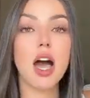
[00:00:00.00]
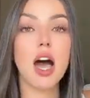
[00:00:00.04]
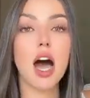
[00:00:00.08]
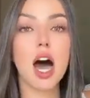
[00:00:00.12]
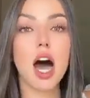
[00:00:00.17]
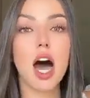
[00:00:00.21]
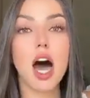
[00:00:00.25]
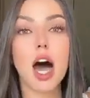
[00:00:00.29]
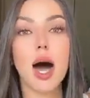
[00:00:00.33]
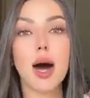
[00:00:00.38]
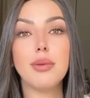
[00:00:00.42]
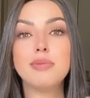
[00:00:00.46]

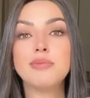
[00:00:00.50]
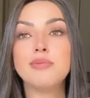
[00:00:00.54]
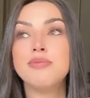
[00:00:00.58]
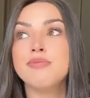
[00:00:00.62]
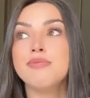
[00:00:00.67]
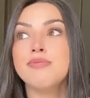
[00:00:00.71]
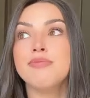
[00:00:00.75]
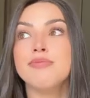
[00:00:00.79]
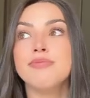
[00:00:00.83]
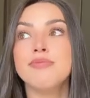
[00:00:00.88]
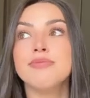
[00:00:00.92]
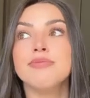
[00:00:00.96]

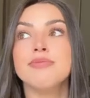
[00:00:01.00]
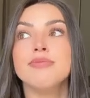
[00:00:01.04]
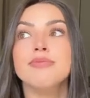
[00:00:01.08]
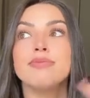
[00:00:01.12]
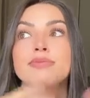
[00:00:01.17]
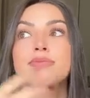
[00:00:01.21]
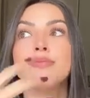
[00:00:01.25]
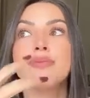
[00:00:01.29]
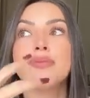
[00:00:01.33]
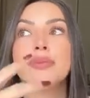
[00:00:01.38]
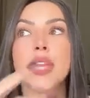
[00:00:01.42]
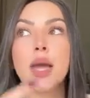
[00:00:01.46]

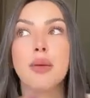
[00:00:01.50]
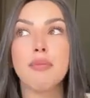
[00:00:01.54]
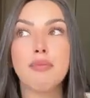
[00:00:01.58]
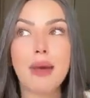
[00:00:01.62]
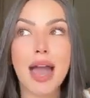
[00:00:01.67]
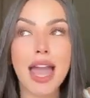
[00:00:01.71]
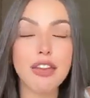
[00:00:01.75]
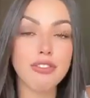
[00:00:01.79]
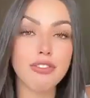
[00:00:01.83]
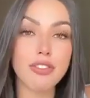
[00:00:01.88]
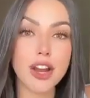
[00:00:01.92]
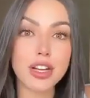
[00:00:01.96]

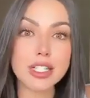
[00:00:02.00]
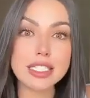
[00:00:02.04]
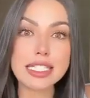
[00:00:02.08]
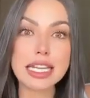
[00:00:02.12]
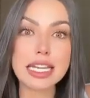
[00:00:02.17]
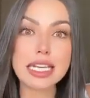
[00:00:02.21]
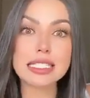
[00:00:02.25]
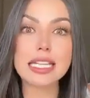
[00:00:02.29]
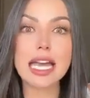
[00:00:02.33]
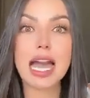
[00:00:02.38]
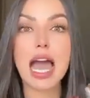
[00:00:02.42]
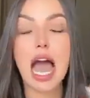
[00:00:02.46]
My
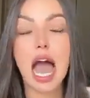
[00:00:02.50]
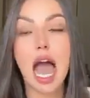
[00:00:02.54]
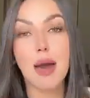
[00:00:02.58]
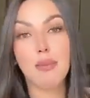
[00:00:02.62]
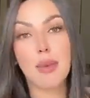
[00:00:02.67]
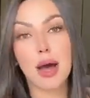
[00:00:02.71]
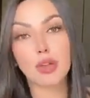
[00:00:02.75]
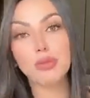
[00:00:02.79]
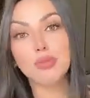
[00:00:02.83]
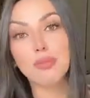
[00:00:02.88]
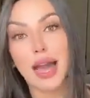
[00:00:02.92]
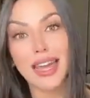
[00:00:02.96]
verdict
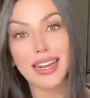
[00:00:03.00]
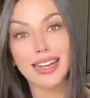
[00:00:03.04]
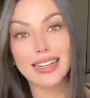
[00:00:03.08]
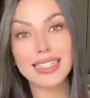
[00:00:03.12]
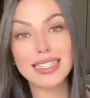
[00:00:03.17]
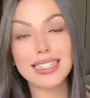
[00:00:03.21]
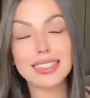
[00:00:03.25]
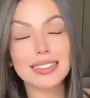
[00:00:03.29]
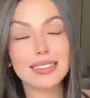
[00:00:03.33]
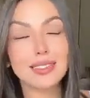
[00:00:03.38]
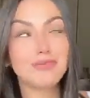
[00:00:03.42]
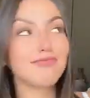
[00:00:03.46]
about
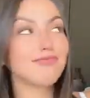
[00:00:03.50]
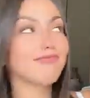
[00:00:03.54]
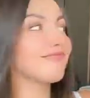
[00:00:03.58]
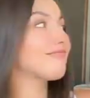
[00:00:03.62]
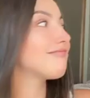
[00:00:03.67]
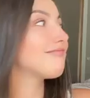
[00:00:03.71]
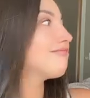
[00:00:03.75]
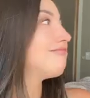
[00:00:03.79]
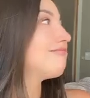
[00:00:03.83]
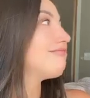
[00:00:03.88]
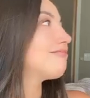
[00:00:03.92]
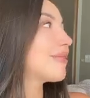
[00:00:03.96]
Mitolyn,
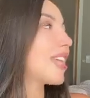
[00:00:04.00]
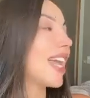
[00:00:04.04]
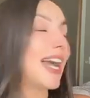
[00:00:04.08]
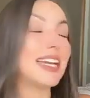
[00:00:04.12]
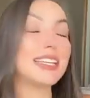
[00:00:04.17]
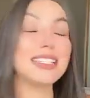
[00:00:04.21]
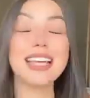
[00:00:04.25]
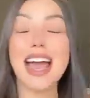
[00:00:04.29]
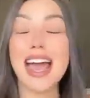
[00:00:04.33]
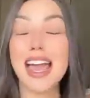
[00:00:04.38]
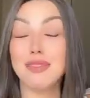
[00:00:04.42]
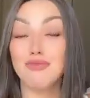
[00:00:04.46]

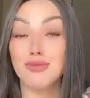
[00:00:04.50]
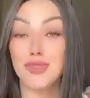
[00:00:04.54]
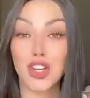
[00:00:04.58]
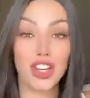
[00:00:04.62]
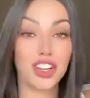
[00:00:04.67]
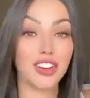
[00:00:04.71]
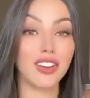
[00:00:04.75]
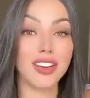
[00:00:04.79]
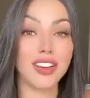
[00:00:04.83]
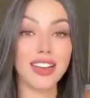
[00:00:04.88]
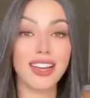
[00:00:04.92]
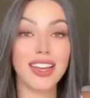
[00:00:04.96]
guys, I'm
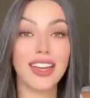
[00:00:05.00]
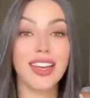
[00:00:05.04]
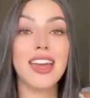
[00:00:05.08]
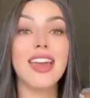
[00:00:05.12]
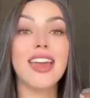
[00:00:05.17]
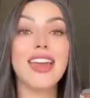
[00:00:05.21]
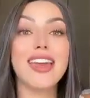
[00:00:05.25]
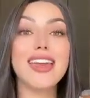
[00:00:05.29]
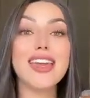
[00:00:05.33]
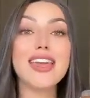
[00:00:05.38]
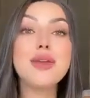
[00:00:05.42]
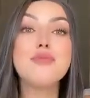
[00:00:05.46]
genuinely
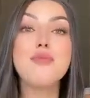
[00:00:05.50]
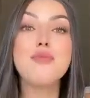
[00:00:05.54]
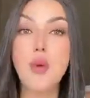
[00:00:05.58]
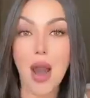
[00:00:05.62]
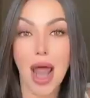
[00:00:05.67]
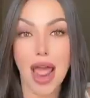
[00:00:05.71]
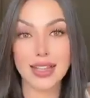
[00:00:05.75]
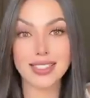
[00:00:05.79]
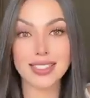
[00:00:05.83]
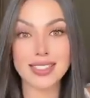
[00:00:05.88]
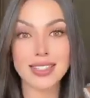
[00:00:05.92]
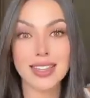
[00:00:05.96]

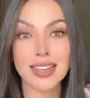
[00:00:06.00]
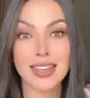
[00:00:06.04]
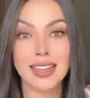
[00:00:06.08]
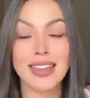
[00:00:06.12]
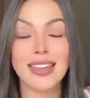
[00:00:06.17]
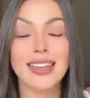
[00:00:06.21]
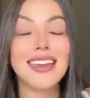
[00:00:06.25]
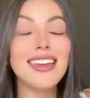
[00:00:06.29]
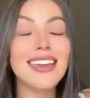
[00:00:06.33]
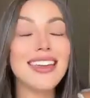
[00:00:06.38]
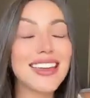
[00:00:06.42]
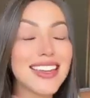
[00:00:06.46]
impressed.
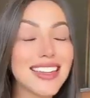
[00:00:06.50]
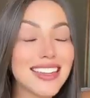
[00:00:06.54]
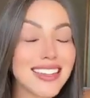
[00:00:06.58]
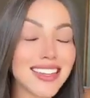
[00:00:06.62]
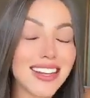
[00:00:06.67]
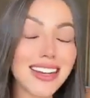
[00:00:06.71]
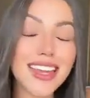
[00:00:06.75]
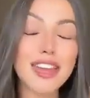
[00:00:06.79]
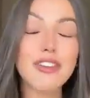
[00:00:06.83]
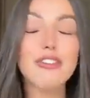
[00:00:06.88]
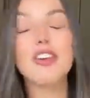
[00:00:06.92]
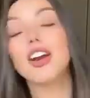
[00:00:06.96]
It
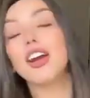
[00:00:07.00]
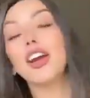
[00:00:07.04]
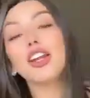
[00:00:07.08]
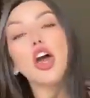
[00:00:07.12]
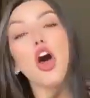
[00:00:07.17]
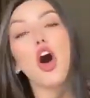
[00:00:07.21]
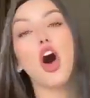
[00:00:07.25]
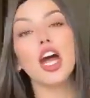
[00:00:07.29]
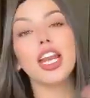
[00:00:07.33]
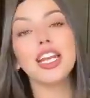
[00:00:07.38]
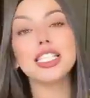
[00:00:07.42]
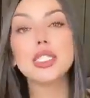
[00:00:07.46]
delivered
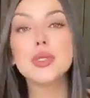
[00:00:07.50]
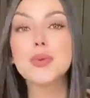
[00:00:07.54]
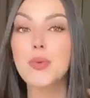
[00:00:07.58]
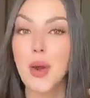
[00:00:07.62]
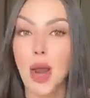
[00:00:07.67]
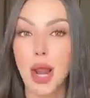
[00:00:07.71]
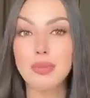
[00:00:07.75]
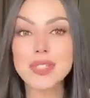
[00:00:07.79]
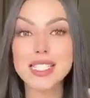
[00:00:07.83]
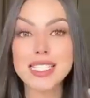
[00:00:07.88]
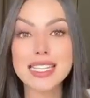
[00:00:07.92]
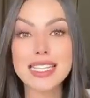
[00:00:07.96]
on its
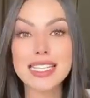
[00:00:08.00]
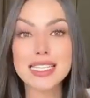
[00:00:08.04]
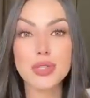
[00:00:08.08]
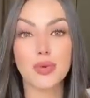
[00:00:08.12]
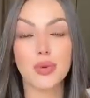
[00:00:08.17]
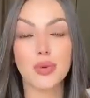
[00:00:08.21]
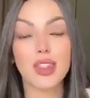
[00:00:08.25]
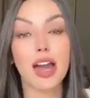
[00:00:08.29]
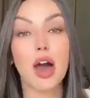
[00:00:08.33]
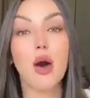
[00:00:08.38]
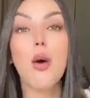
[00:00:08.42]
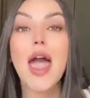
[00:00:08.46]
promises
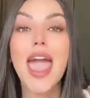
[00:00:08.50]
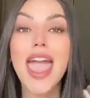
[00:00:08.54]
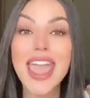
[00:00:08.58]
without